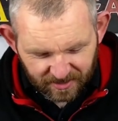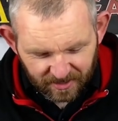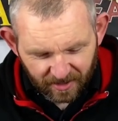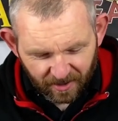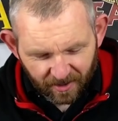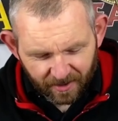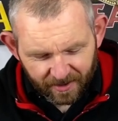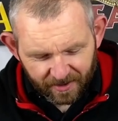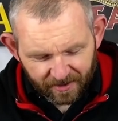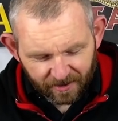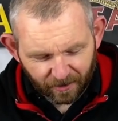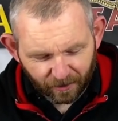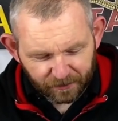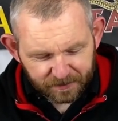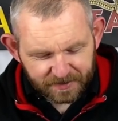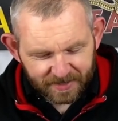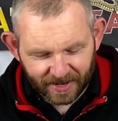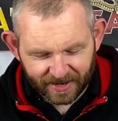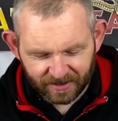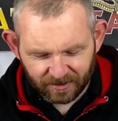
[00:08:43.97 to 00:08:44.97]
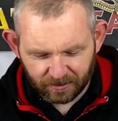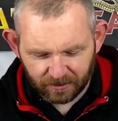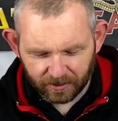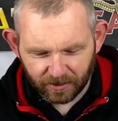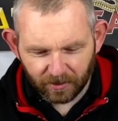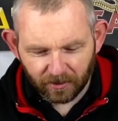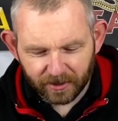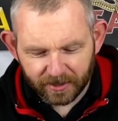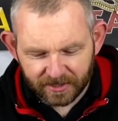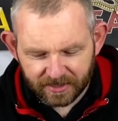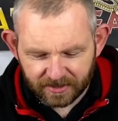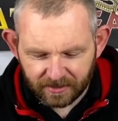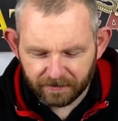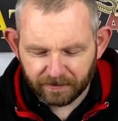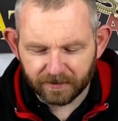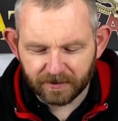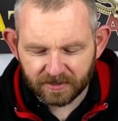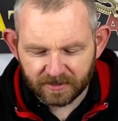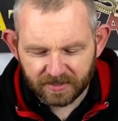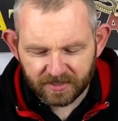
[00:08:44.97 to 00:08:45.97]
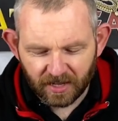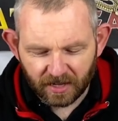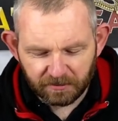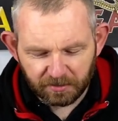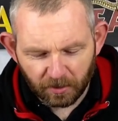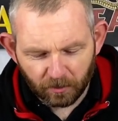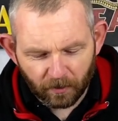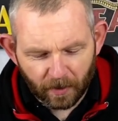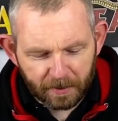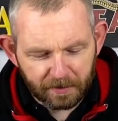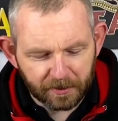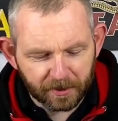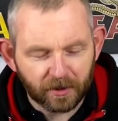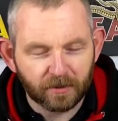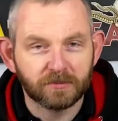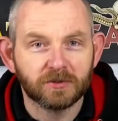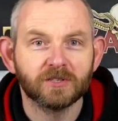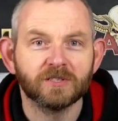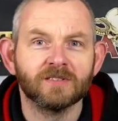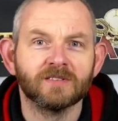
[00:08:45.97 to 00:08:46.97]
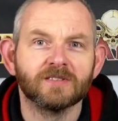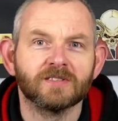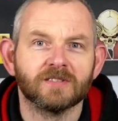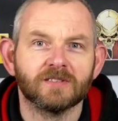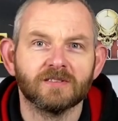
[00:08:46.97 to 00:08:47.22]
of tank with all these different type of weapon options,